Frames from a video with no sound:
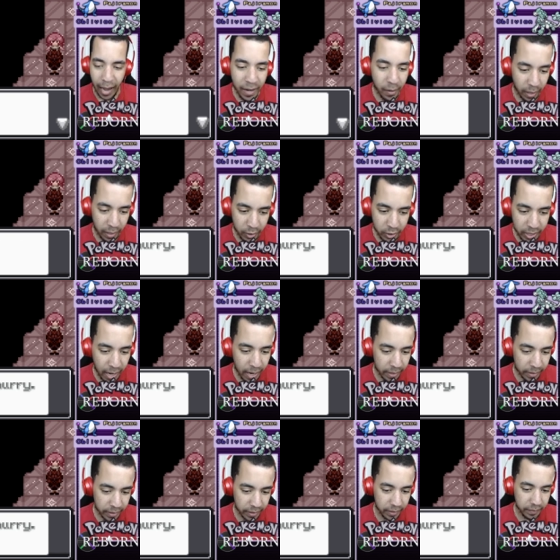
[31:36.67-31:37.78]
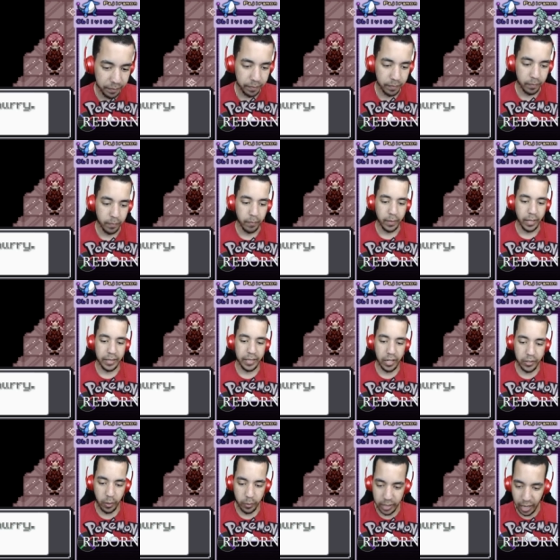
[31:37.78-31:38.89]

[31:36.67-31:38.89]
I don't understand. There's no